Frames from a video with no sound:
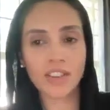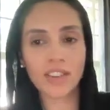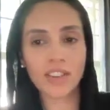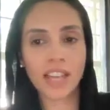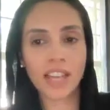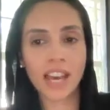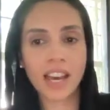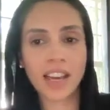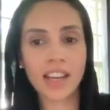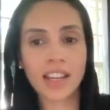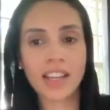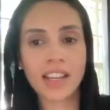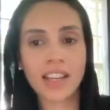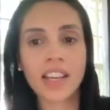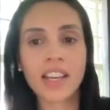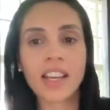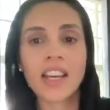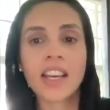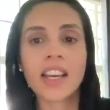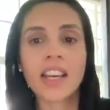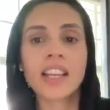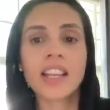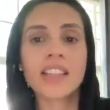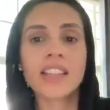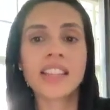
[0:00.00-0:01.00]
that.
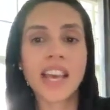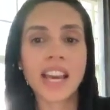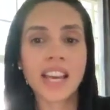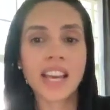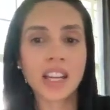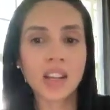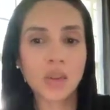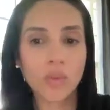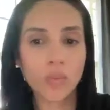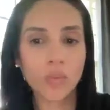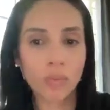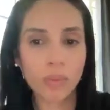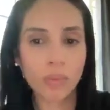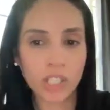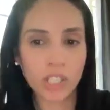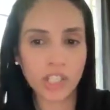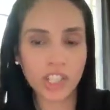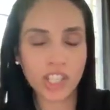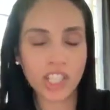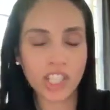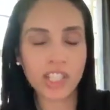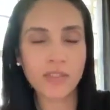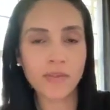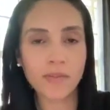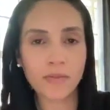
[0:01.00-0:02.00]
Then we're
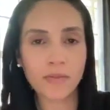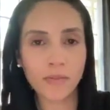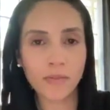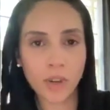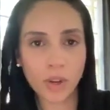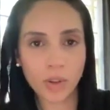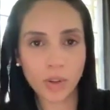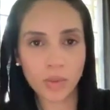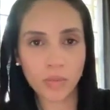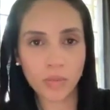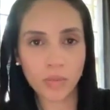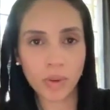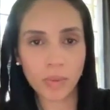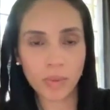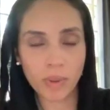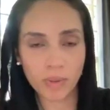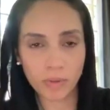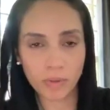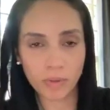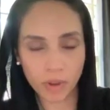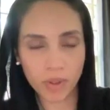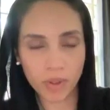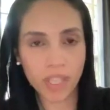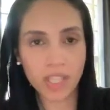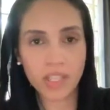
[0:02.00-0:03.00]
just, when we
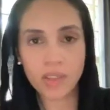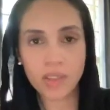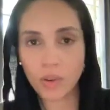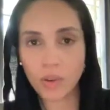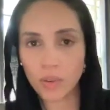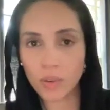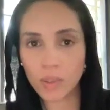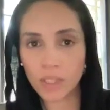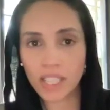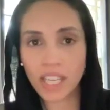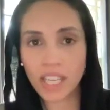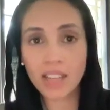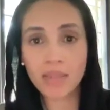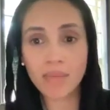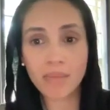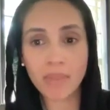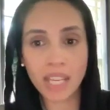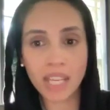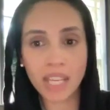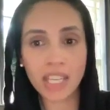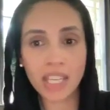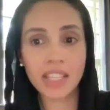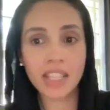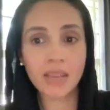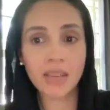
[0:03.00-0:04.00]
focus only on
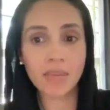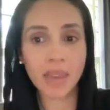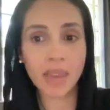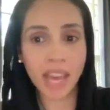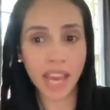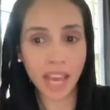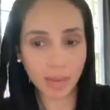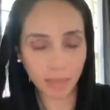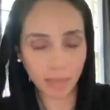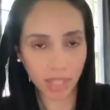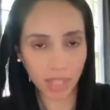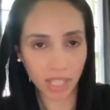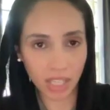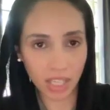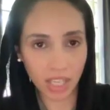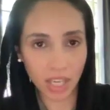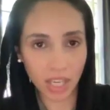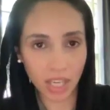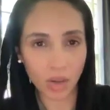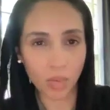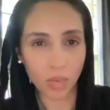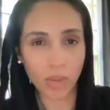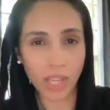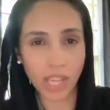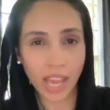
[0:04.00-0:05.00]
making them happy,
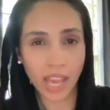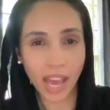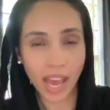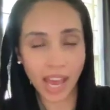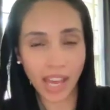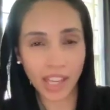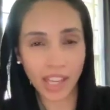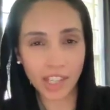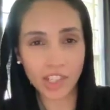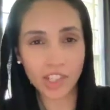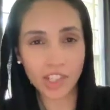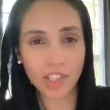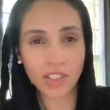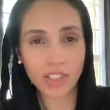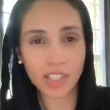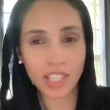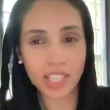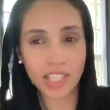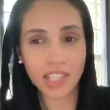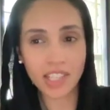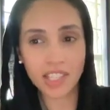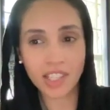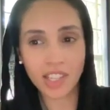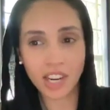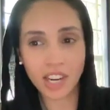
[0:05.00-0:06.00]
we
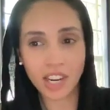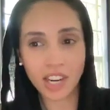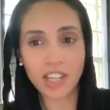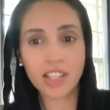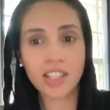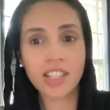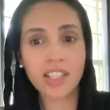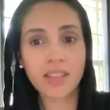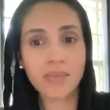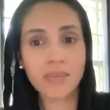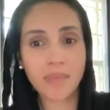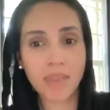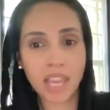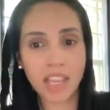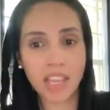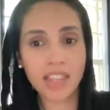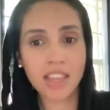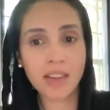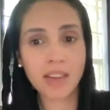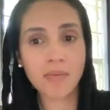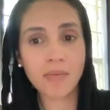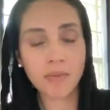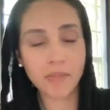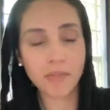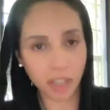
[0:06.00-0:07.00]
actually start to make
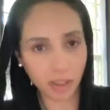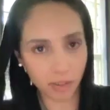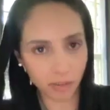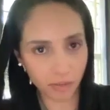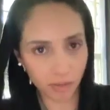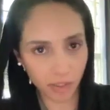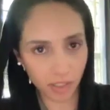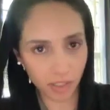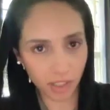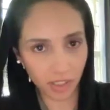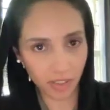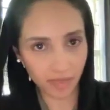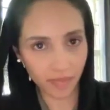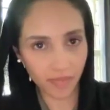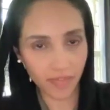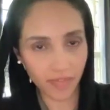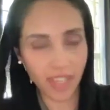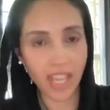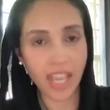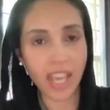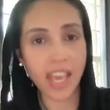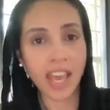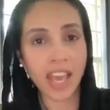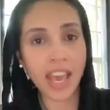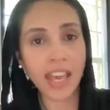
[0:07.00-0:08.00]
them fearful
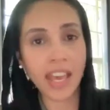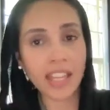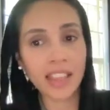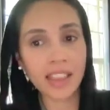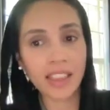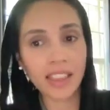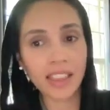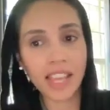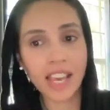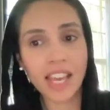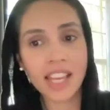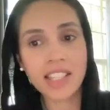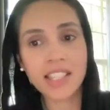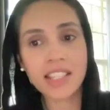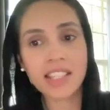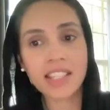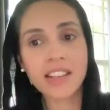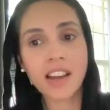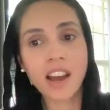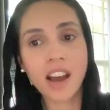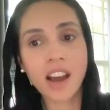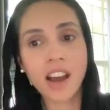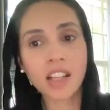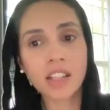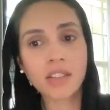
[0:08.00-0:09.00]
and less
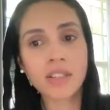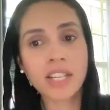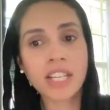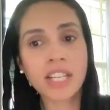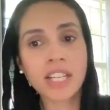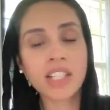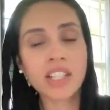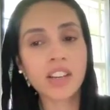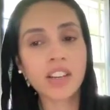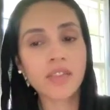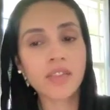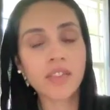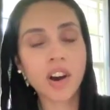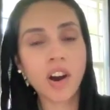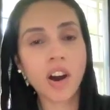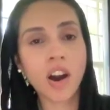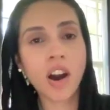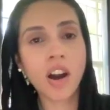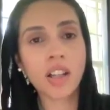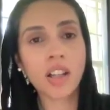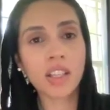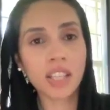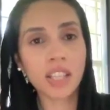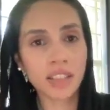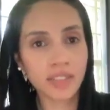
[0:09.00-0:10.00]
tolerant of
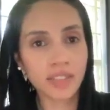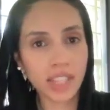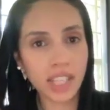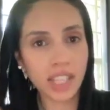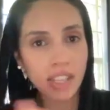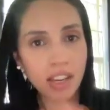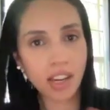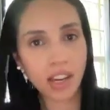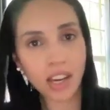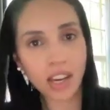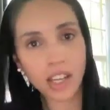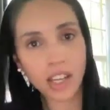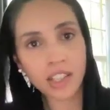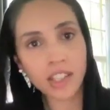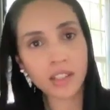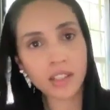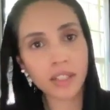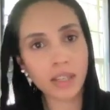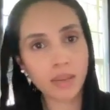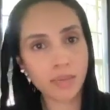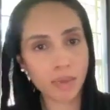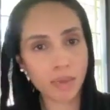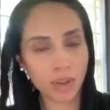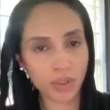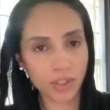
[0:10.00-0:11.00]
all of the other
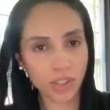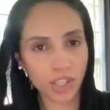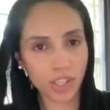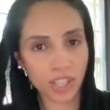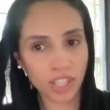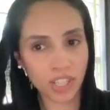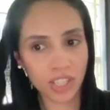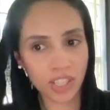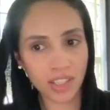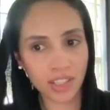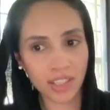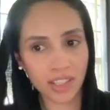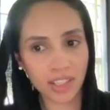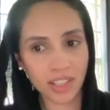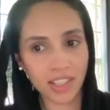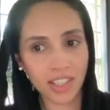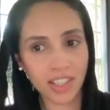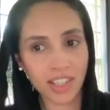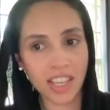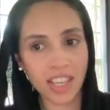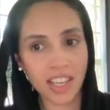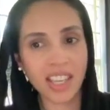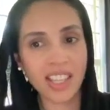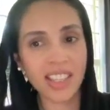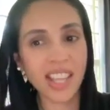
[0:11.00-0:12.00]
emotions
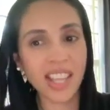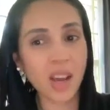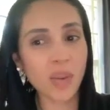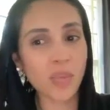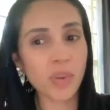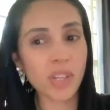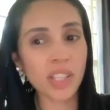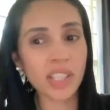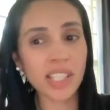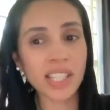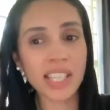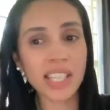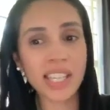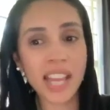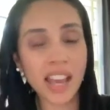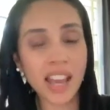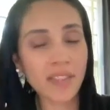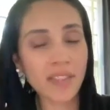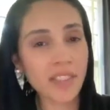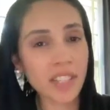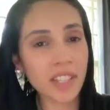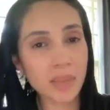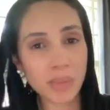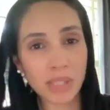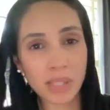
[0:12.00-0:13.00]
that will
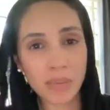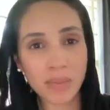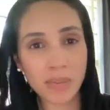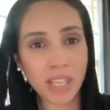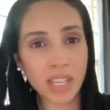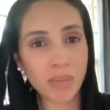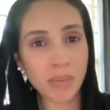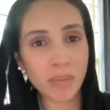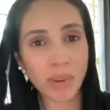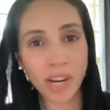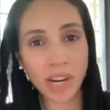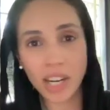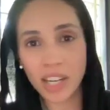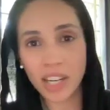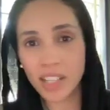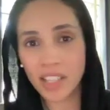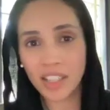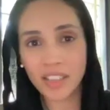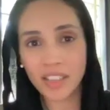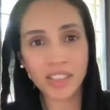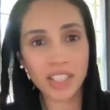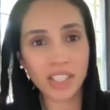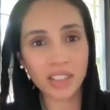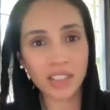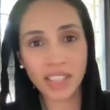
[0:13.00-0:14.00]
inevitably be a part
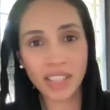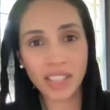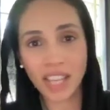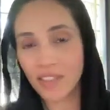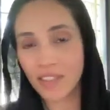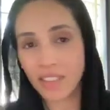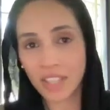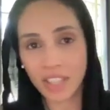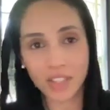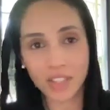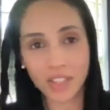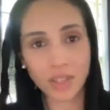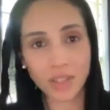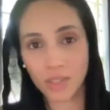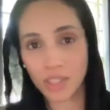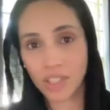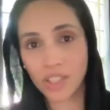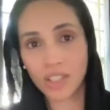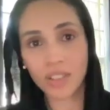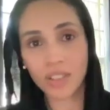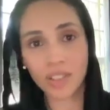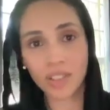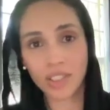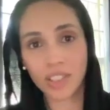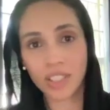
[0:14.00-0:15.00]
of their life into
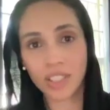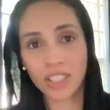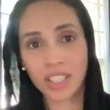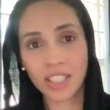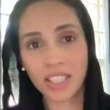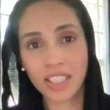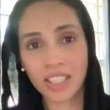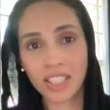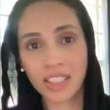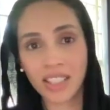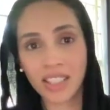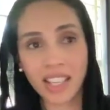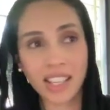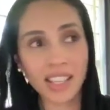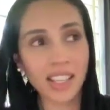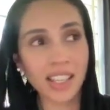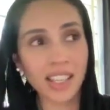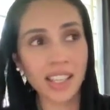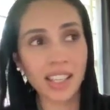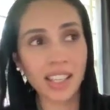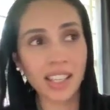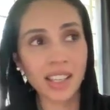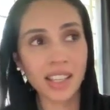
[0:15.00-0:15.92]
adulthood. Like,